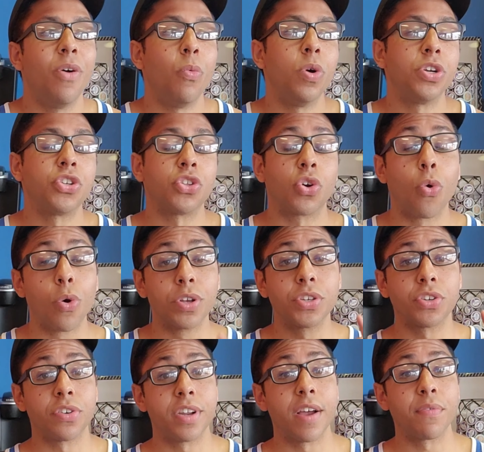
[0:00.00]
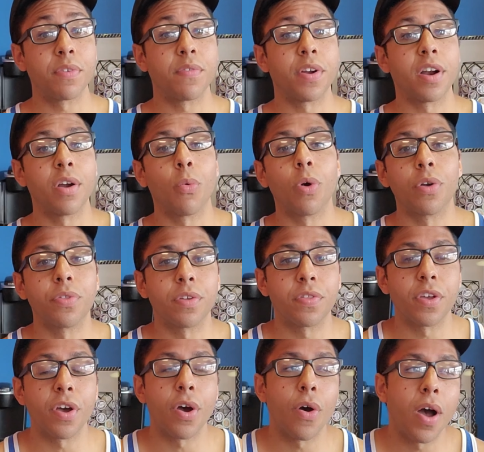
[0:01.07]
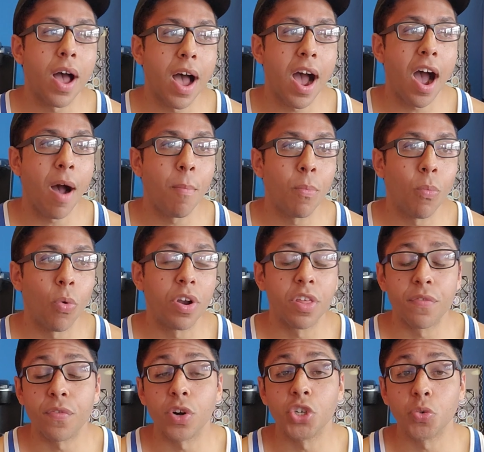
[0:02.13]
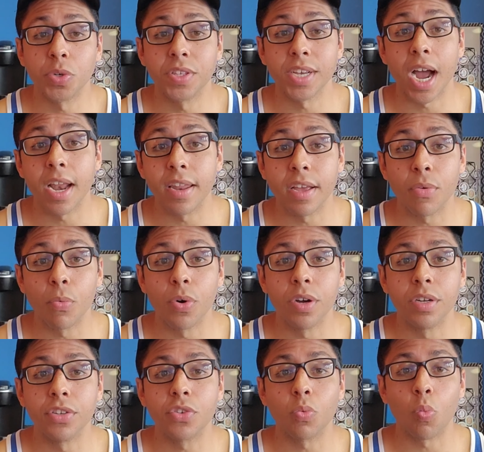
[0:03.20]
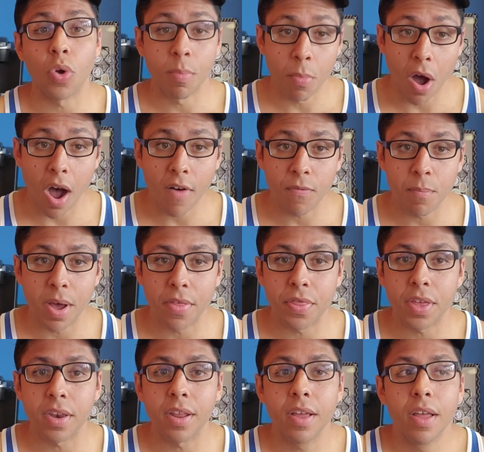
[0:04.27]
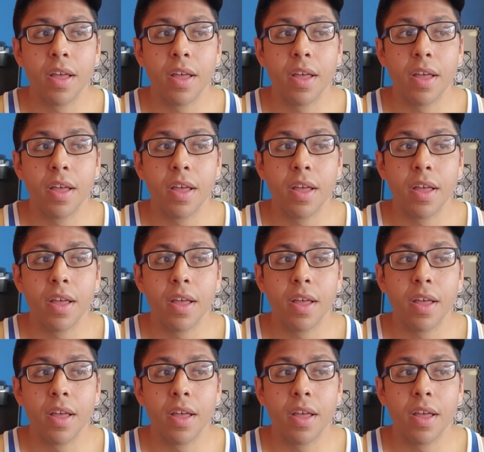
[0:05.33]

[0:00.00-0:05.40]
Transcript: which the courses are definitely very worth it though. One of the first ones I did was Wim Hof method,